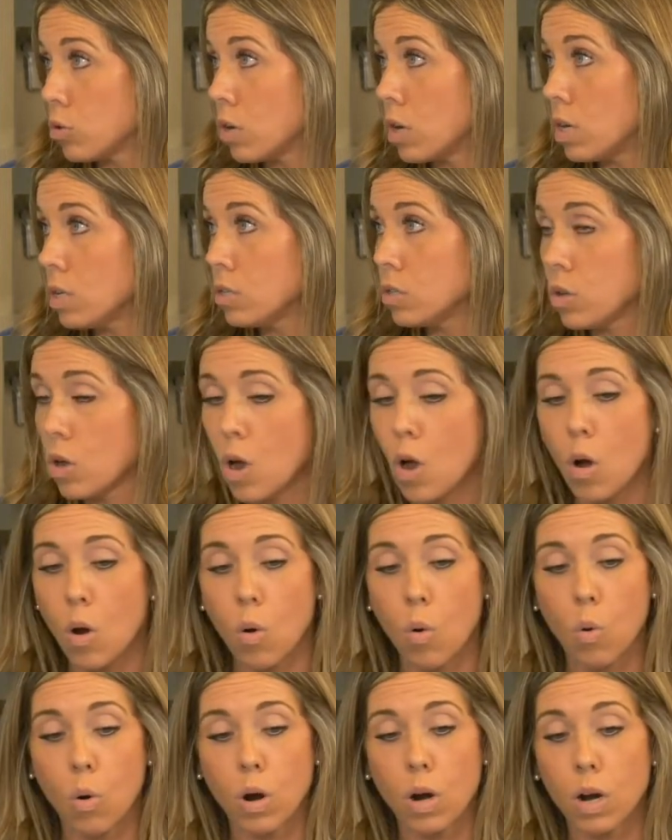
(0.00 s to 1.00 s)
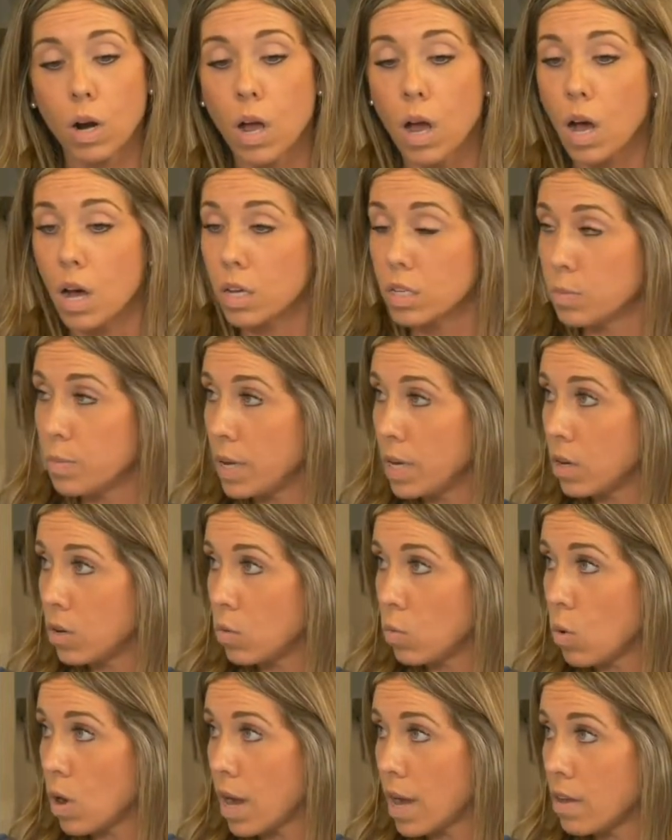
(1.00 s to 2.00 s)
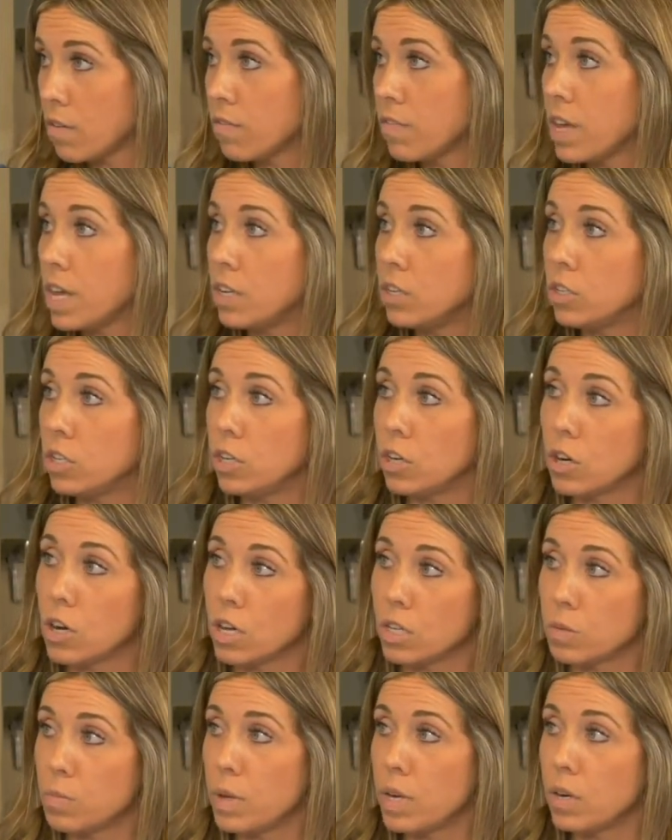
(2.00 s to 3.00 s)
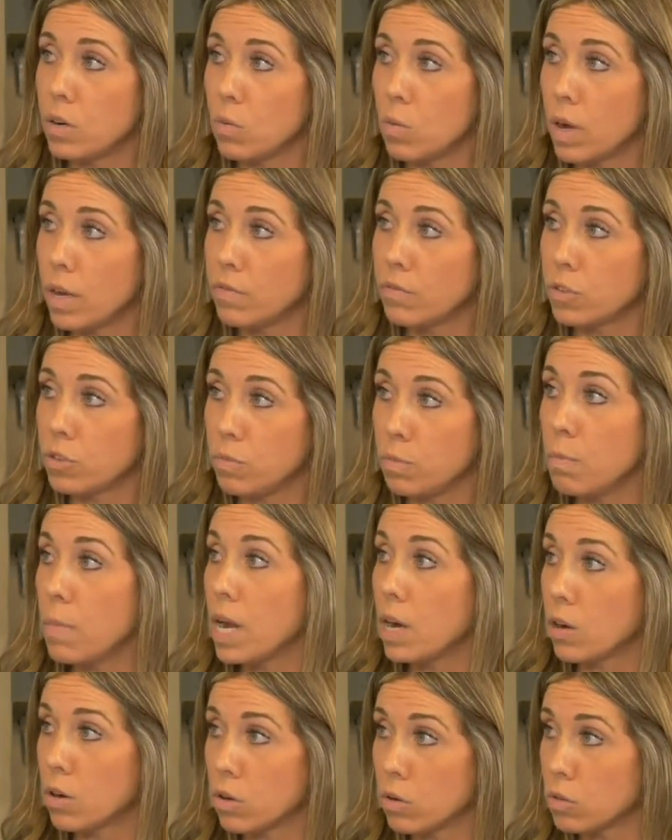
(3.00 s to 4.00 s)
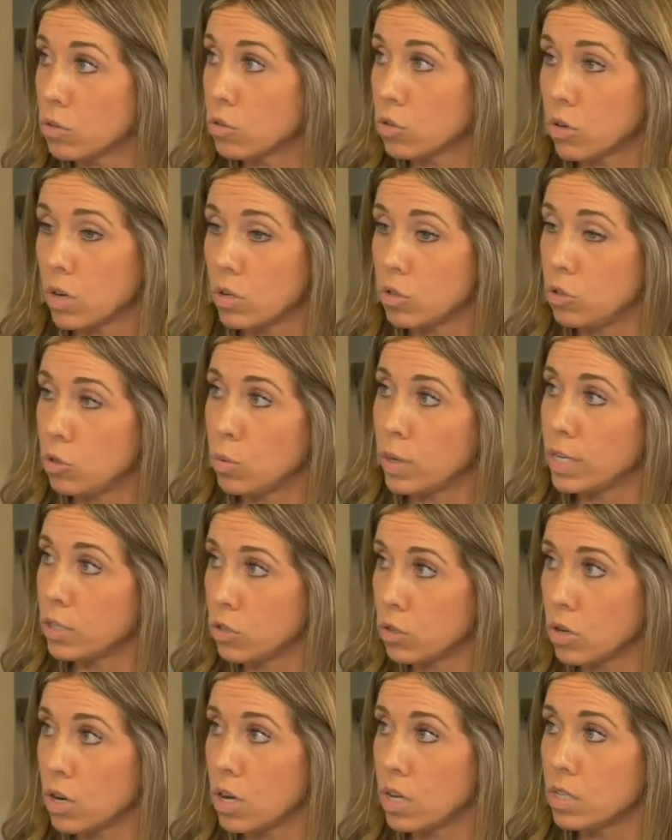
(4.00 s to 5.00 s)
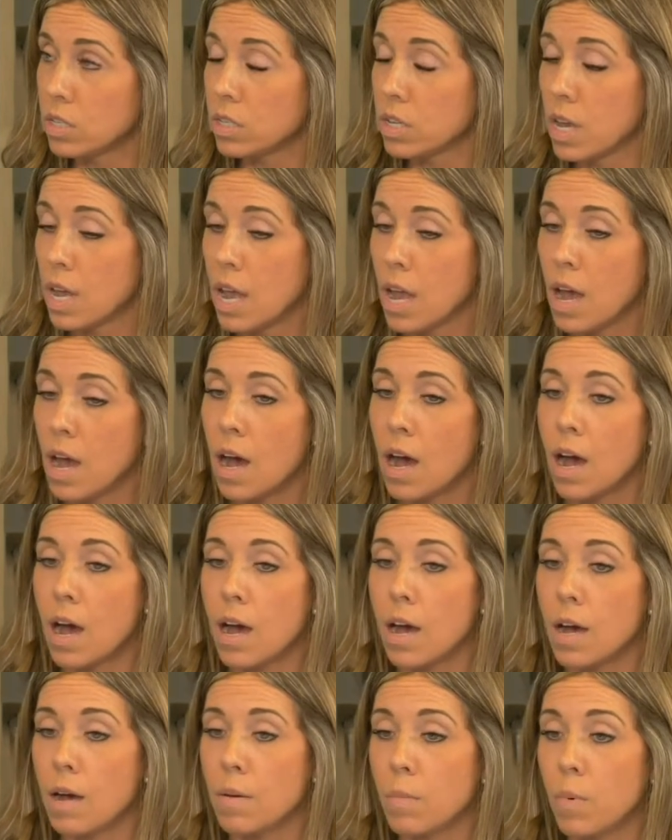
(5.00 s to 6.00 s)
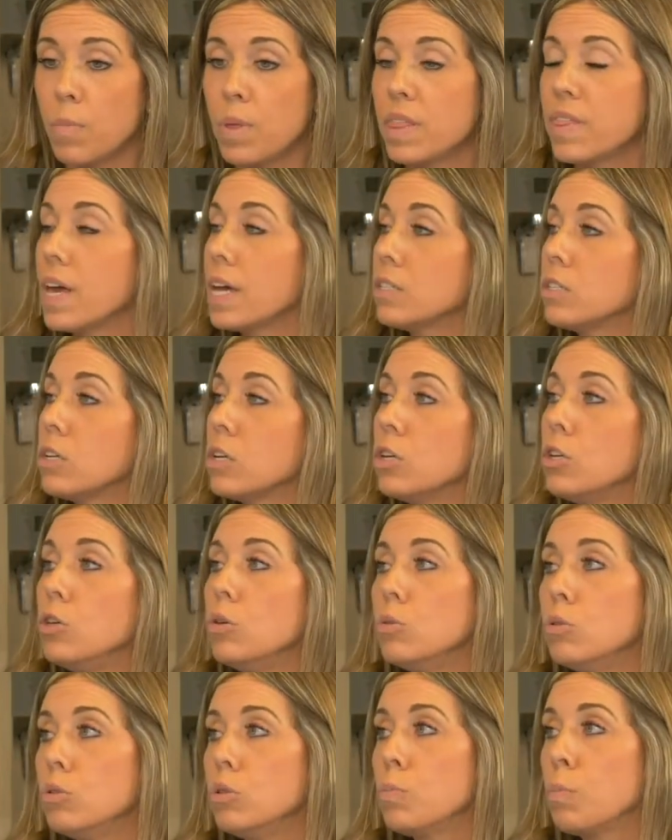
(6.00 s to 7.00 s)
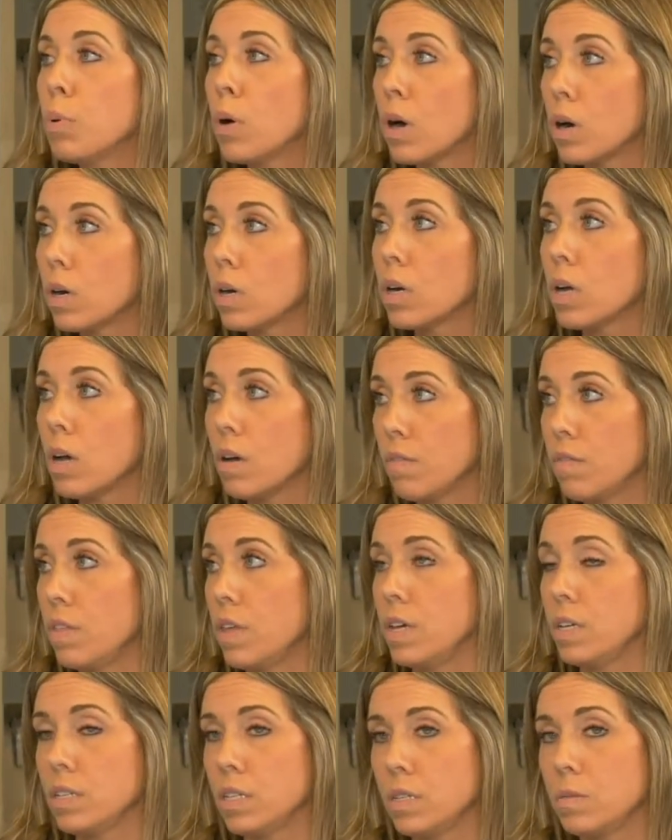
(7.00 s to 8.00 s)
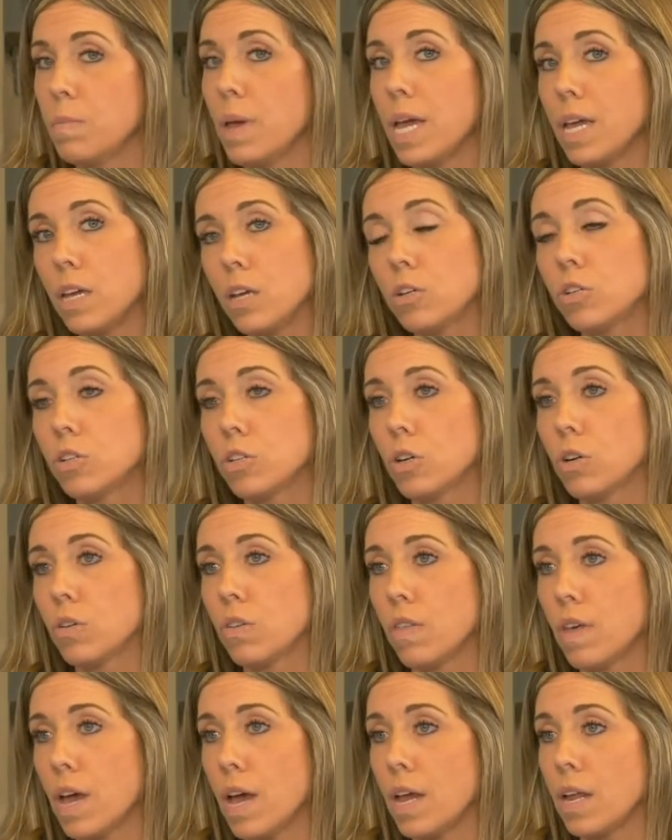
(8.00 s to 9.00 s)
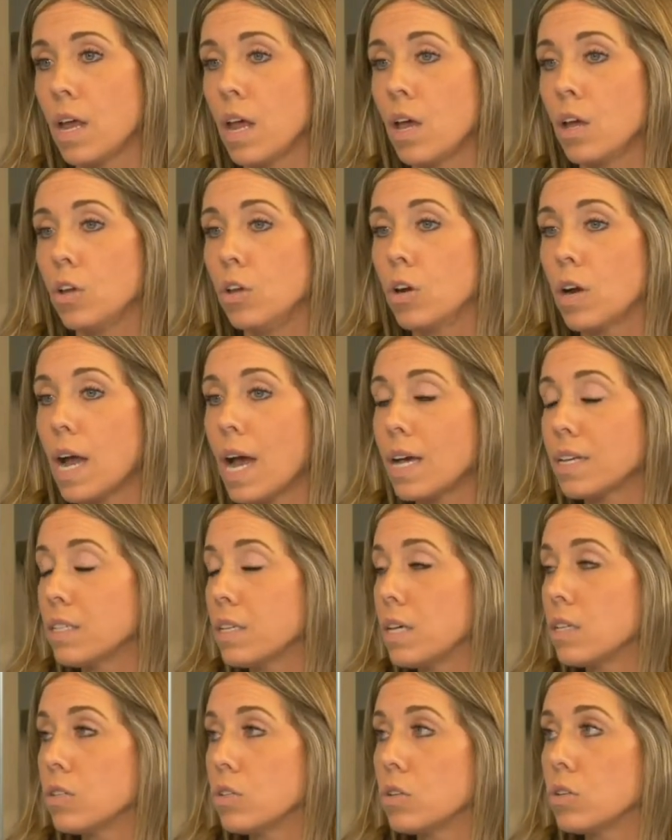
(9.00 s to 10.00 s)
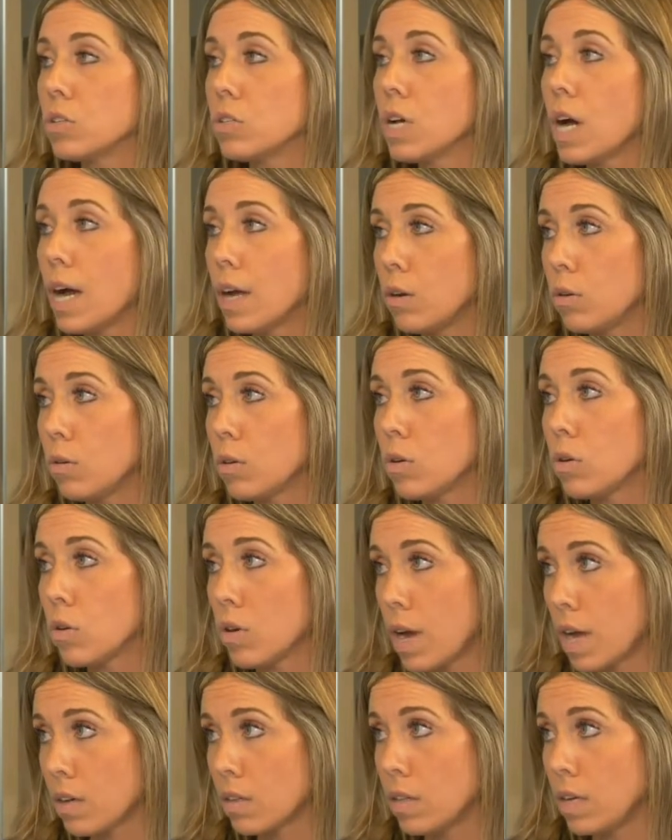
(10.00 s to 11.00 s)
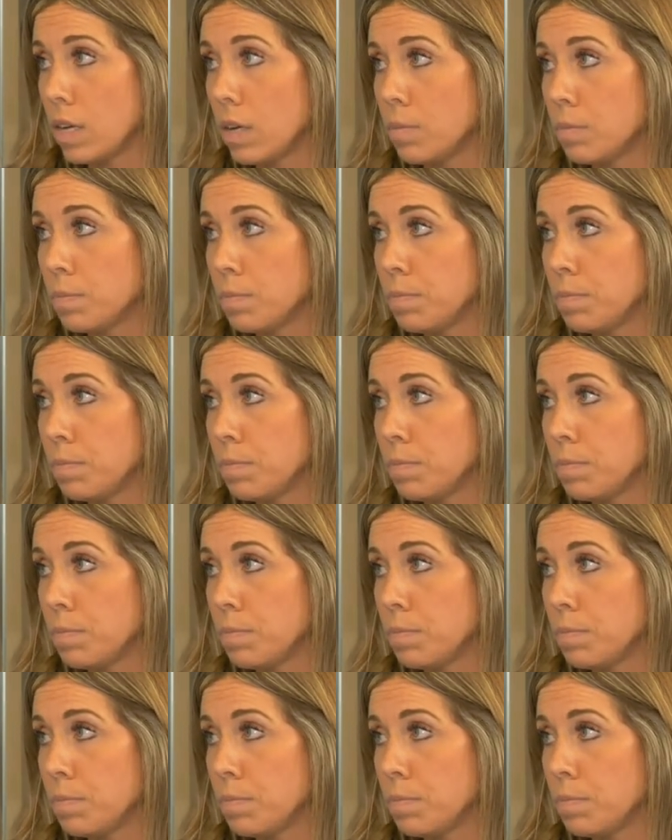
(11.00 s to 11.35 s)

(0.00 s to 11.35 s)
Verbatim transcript: trust or husband and wife into your husband and wife marital tr- joint trust. Mm-hmm. Um, but that's a huge part of this is making sure that your assets are titled correctly.